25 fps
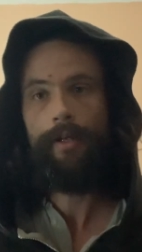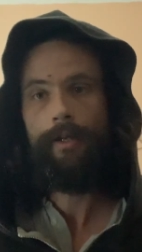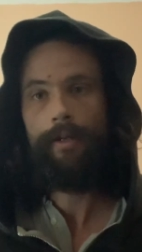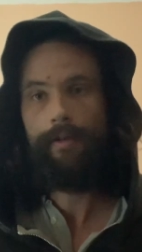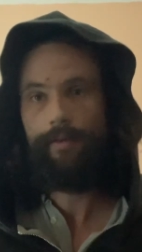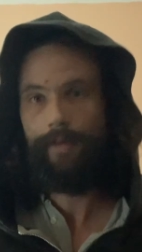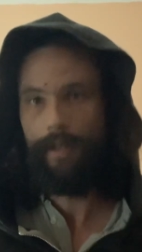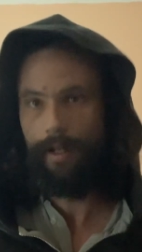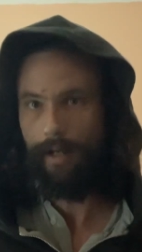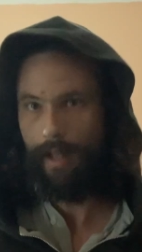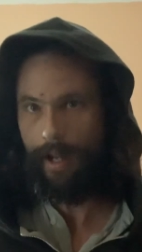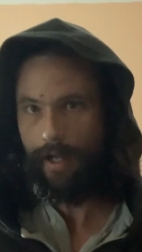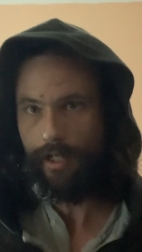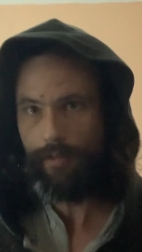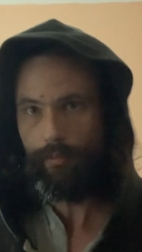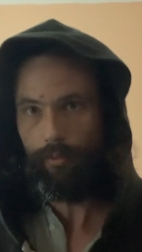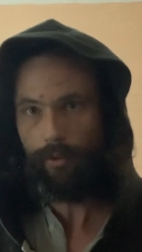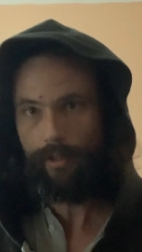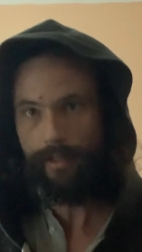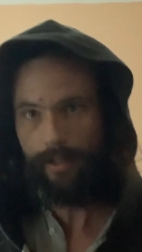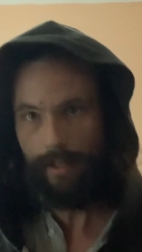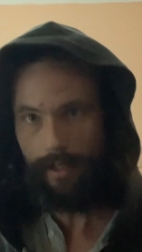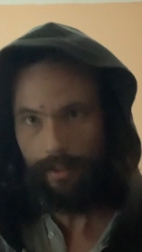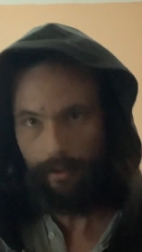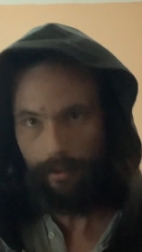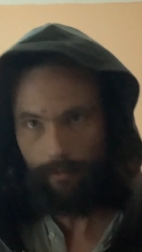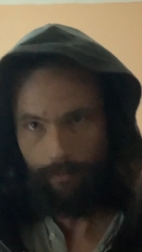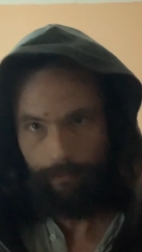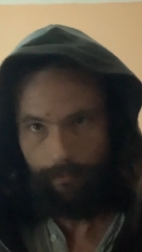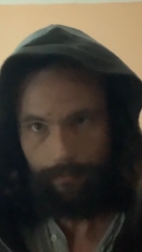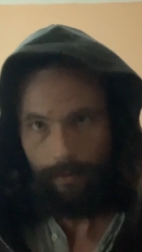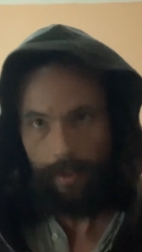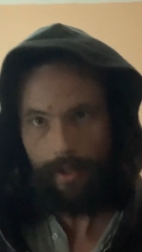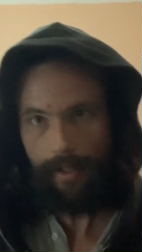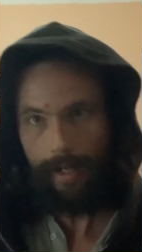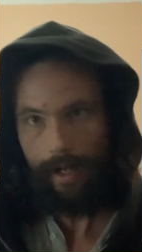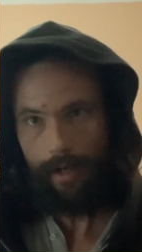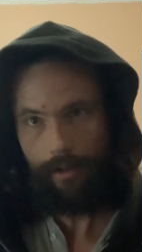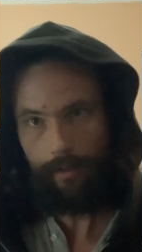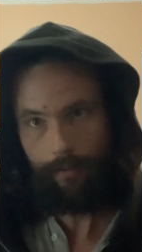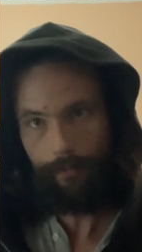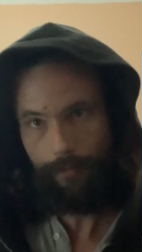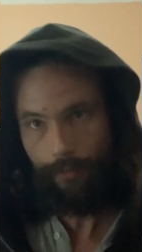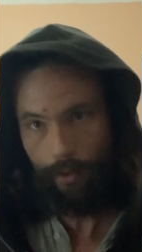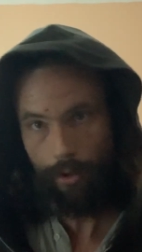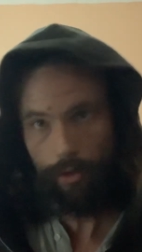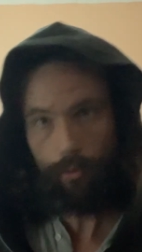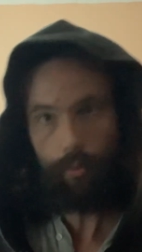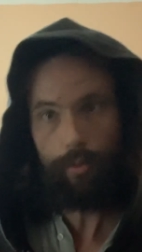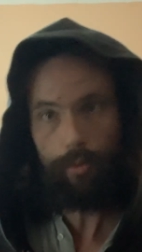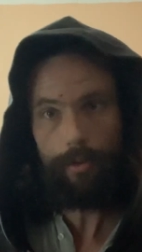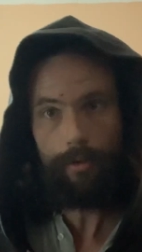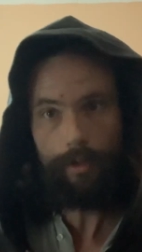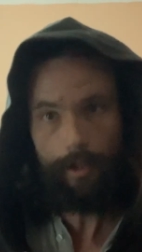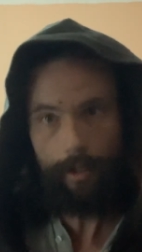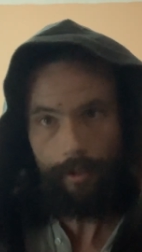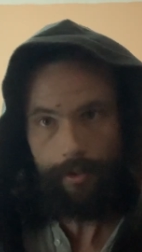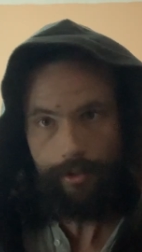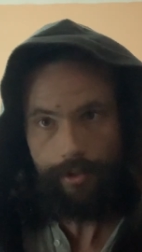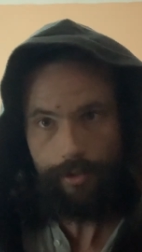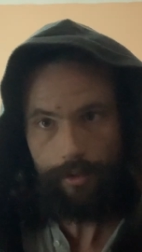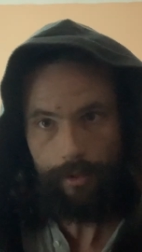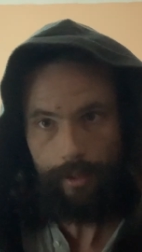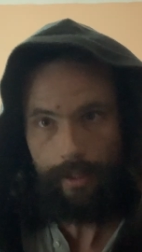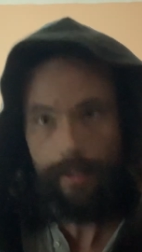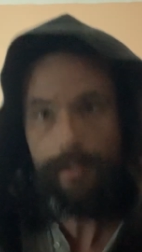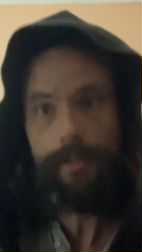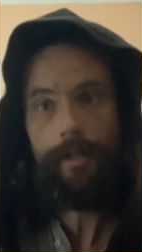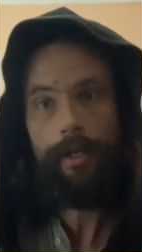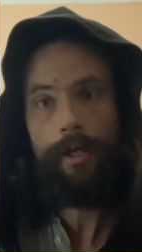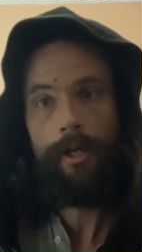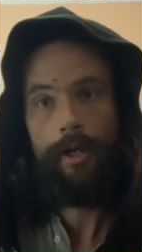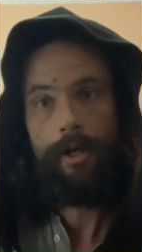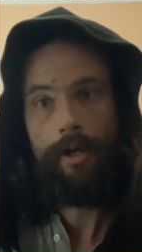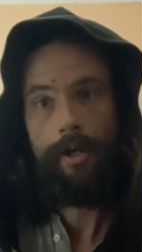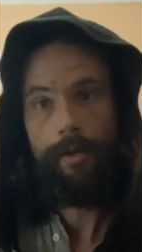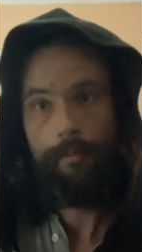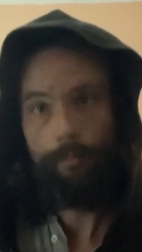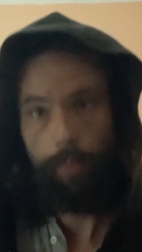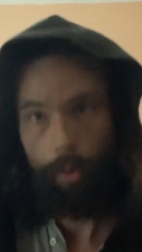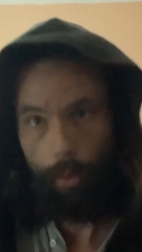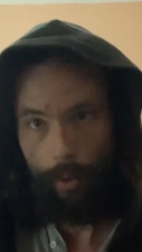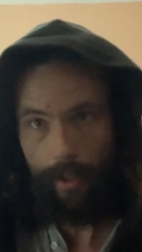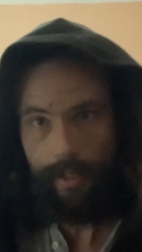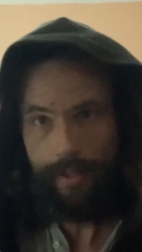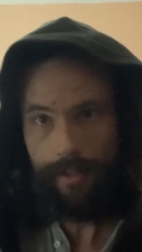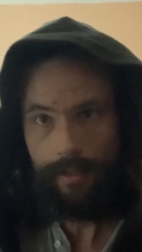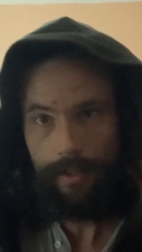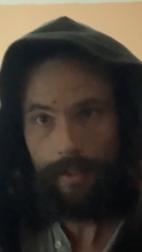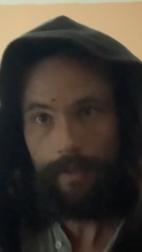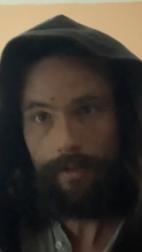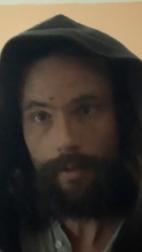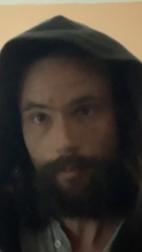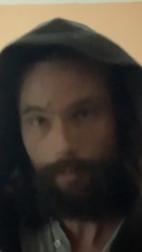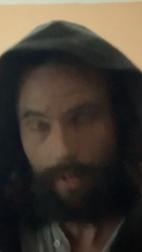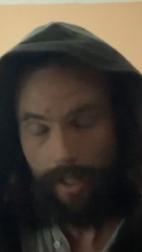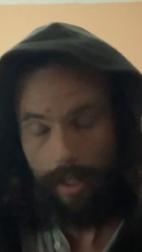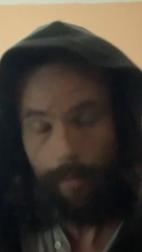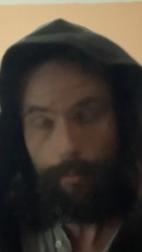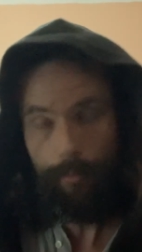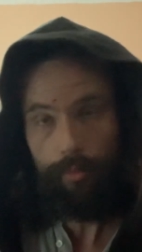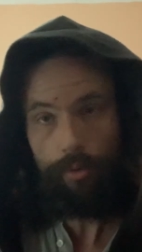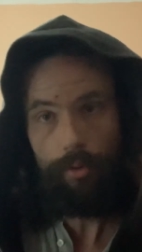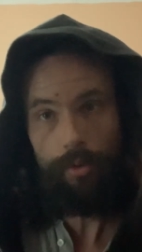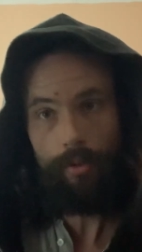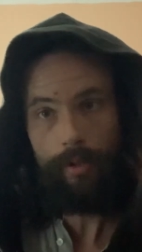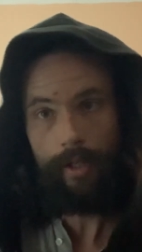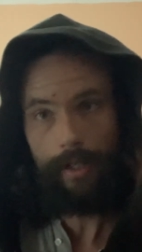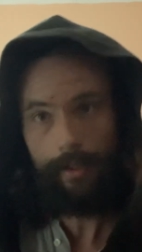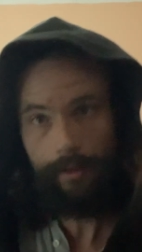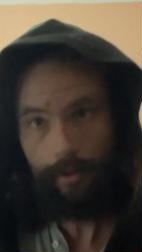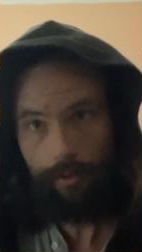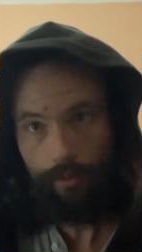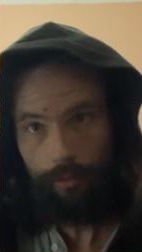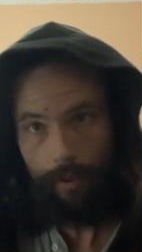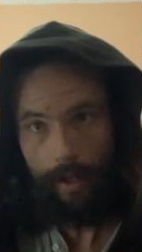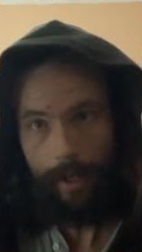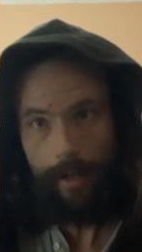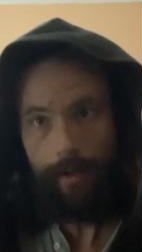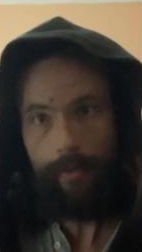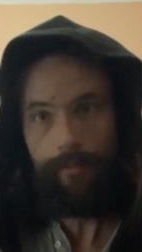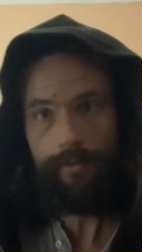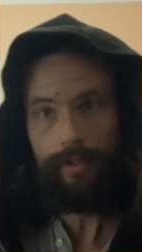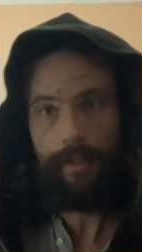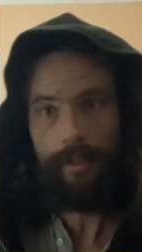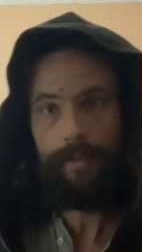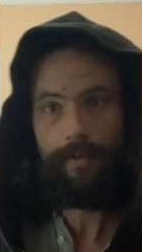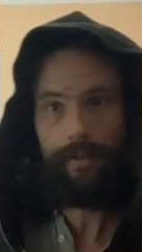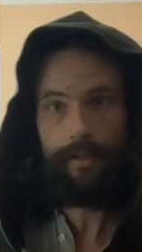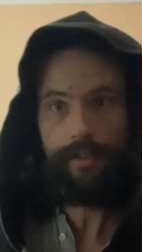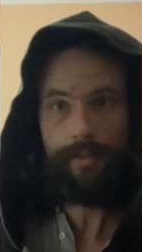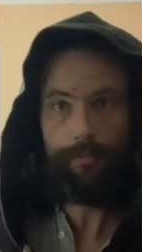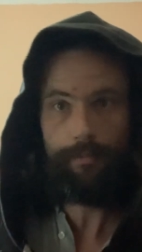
that exploitate the fuck out of third world countries, poisoning the people and the ground, and this